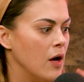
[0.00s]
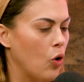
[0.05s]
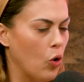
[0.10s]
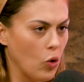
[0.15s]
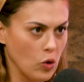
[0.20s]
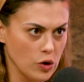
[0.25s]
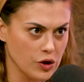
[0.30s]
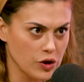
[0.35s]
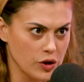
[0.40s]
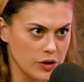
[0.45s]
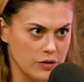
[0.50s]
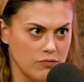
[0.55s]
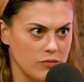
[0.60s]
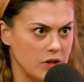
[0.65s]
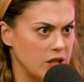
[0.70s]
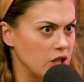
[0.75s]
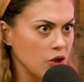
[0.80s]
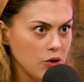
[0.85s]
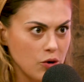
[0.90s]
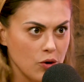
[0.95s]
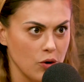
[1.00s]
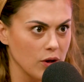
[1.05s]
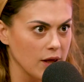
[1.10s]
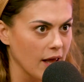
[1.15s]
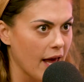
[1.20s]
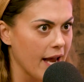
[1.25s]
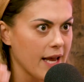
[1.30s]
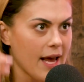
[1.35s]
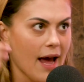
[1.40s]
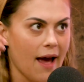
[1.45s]
older dude,
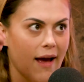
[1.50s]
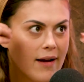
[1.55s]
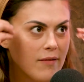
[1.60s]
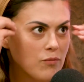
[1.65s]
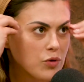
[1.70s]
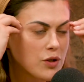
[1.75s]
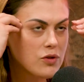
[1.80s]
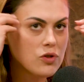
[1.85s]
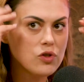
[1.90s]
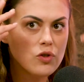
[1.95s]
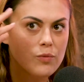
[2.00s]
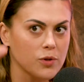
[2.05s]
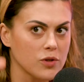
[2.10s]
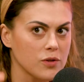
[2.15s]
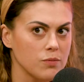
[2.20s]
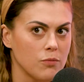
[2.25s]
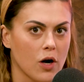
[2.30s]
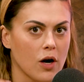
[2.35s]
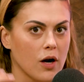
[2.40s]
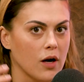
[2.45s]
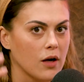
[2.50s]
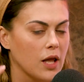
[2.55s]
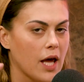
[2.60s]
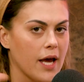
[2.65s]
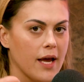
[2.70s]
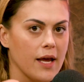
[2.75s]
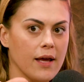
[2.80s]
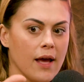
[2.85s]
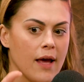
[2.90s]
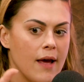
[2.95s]
like was super smart,
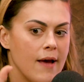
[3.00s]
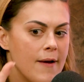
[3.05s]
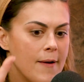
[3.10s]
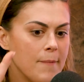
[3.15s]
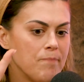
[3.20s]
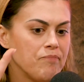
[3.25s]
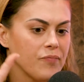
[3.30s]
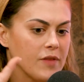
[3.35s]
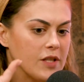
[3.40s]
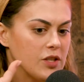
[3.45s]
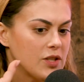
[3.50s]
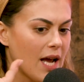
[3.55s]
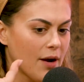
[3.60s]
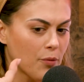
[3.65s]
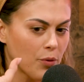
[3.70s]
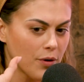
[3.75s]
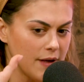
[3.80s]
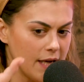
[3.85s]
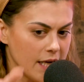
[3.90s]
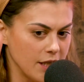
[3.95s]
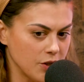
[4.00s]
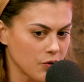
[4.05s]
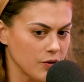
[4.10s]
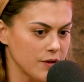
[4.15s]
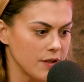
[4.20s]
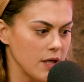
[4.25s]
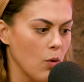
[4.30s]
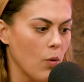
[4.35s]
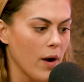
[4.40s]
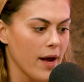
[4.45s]
like just had a really
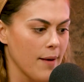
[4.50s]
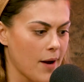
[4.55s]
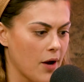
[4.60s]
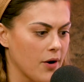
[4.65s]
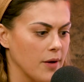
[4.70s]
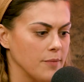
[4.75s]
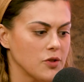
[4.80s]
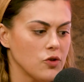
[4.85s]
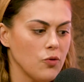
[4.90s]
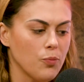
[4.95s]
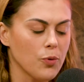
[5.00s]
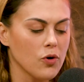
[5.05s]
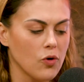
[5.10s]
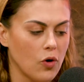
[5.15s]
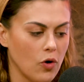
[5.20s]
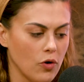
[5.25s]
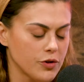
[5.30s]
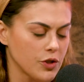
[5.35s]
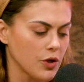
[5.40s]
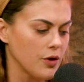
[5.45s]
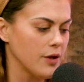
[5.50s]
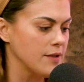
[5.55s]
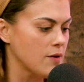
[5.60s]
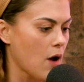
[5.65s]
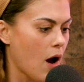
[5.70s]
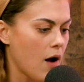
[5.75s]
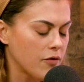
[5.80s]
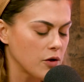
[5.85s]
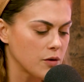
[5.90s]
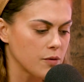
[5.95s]
interesting way about him, super cultured. His
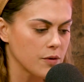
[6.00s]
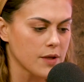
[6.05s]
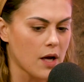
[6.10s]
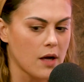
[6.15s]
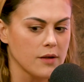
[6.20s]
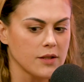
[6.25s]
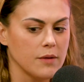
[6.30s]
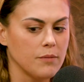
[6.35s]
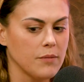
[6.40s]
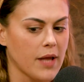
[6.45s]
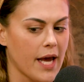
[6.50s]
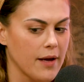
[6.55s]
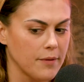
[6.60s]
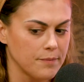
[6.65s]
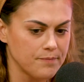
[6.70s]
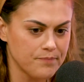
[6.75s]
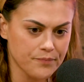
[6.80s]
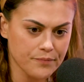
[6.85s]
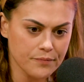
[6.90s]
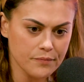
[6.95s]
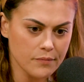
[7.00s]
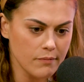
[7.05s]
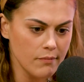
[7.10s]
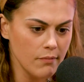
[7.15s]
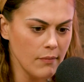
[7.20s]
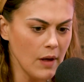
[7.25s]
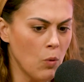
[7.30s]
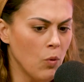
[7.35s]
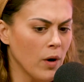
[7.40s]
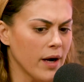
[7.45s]
office was awesome, like
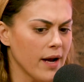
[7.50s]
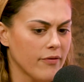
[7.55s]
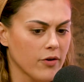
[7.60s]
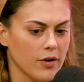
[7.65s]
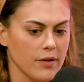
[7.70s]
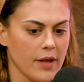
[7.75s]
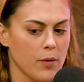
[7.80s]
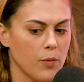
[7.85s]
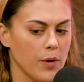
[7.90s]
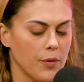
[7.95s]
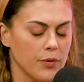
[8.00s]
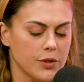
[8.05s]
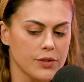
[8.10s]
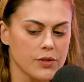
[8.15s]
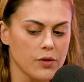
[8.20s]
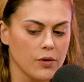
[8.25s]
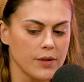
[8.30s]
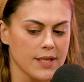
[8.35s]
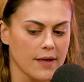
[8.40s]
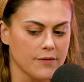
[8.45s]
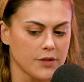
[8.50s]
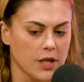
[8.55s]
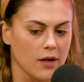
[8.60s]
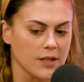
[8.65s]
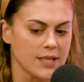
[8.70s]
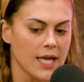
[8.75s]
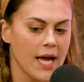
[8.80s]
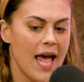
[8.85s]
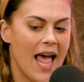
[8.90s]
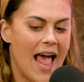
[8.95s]
whatever, like we would just always have
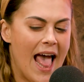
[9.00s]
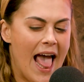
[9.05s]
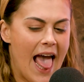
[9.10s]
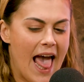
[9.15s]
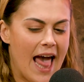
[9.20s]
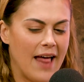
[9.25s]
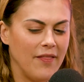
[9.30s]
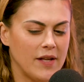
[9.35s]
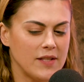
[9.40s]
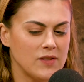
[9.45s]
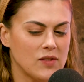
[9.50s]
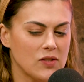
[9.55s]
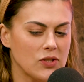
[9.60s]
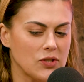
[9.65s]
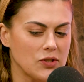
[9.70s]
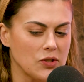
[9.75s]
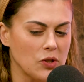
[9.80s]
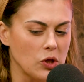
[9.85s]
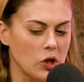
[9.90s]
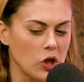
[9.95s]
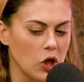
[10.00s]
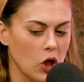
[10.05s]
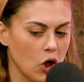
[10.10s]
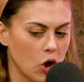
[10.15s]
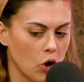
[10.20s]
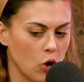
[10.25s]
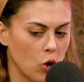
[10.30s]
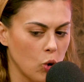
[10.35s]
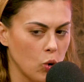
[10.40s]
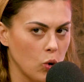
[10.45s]
talks. And then
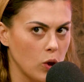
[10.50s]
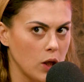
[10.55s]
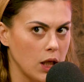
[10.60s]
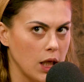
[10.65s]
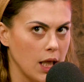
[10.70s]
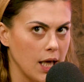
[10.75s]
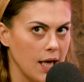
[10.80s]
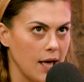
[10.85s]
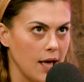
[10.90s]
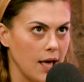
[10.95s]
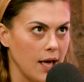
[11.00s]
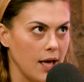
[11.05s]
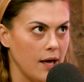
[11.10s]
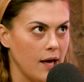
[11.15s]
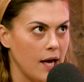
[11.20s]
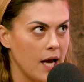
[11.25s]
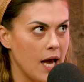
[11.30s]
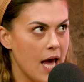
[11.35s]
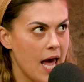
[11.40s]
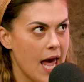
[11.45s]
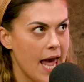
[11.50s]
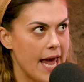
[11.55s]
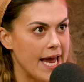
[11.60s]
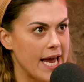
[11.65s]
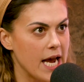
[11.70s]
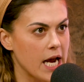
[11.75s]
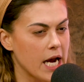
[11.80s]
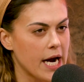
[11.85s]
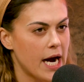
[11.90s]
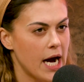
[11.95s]
slowly
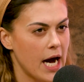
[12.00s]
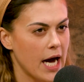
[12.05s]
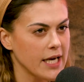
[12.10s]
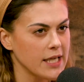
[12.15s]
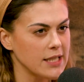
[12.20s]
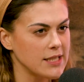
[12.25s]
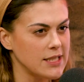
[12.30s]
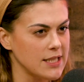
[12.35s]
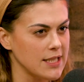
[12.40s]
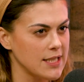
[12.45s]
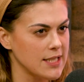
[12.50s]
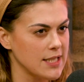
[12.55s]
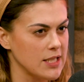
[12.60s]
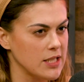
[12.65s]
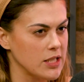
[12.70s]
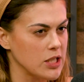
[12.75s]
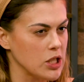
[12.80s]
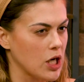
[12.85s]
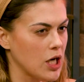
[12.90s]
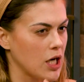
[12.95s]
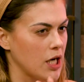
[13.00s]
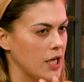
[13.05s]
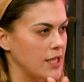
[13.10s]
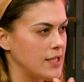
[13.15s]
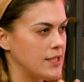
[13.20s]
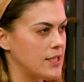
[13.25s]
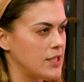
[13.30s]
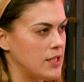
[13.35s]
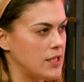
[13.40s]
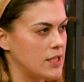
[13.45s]
it kind of just
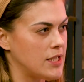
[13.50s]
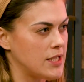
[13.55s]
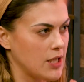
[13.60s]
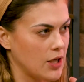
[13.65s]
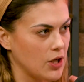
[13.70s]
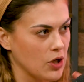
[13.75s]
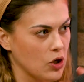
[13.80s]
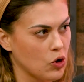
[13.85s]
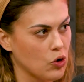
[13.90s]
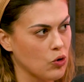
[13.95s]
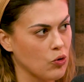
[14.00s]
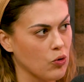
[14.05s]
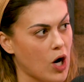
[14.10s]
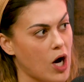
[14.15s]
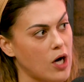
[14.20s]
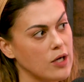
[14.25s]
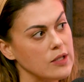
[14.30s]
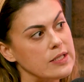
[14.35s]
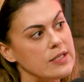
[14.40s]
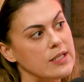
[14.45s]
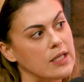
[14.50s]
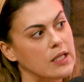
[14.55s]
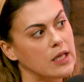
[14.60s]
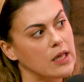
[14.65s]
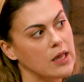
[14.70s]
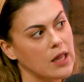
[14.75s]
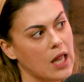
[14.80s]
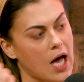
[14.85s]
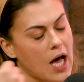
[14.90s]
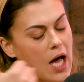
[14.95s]
started to cross a
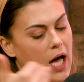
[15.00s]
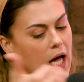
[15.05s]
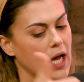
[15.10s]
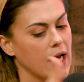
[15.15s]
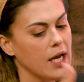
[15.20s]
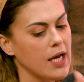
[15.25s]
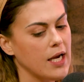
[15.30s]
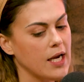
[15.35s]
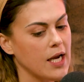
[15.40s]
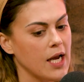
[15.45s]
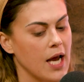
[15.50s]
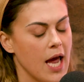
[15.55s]
line,